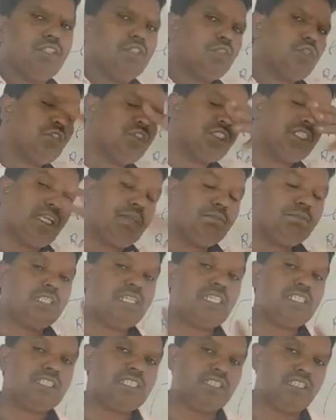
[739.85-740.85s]
So same
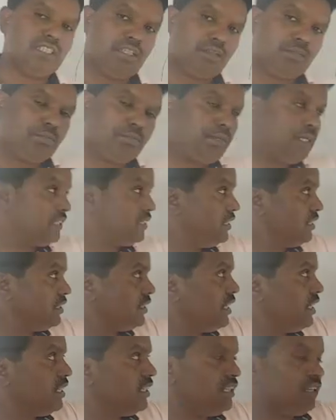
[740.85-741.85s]
things is there. Pictures
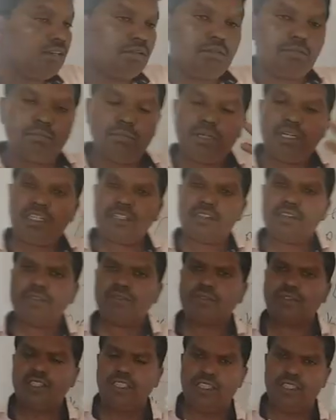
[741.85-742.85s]
are there,
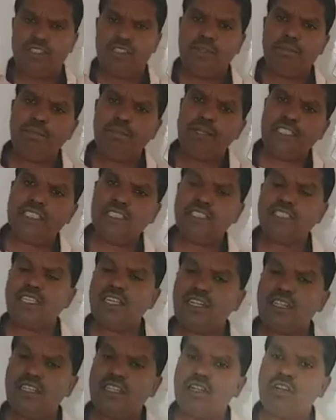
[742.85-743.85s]
but some pictures
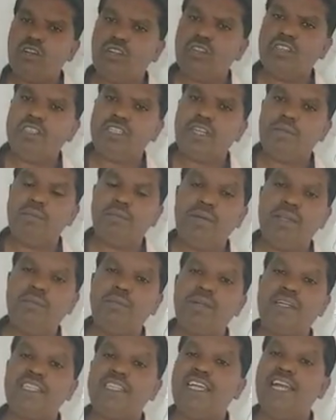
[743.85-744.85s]
are there on the temple,
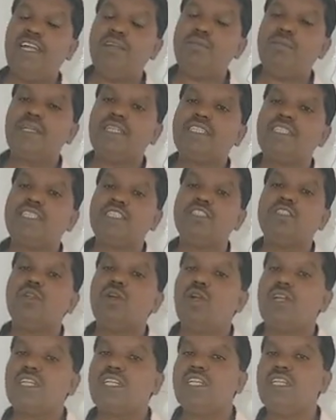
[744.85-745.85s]
but that picture is
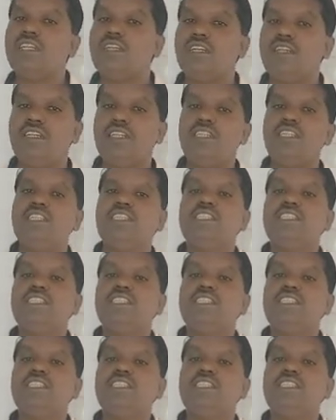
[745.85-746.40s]
not clearly.